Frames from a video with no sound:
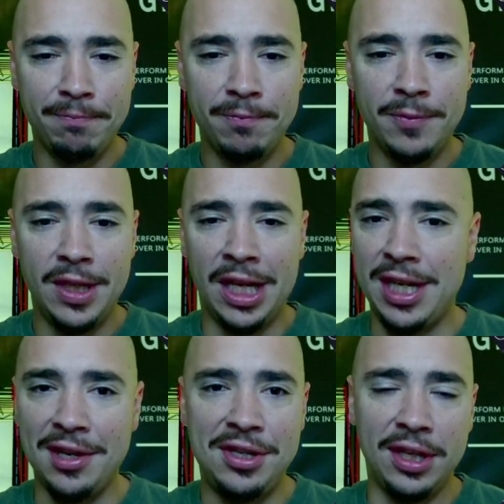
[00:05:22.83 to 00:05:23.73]
It
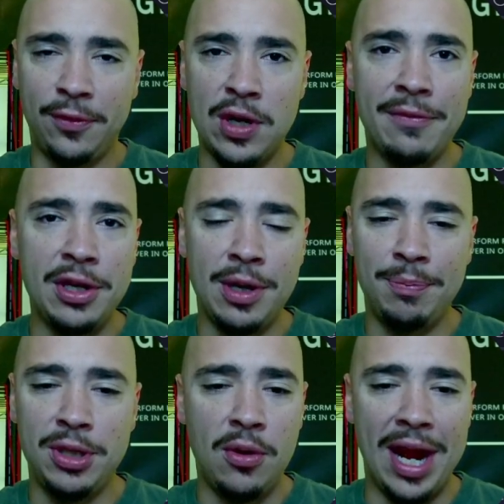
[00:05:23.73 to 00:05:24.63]
does this for every
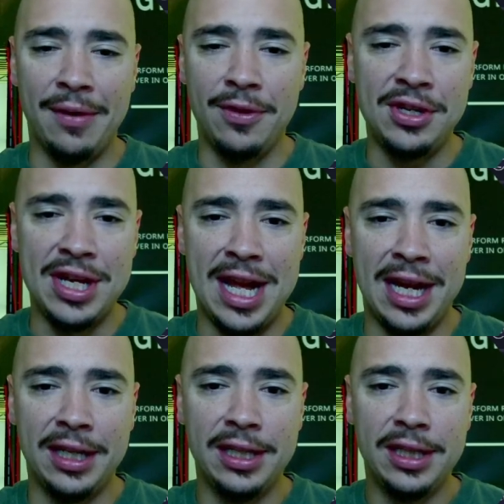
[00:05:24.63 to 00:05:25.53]
crypto, every stock.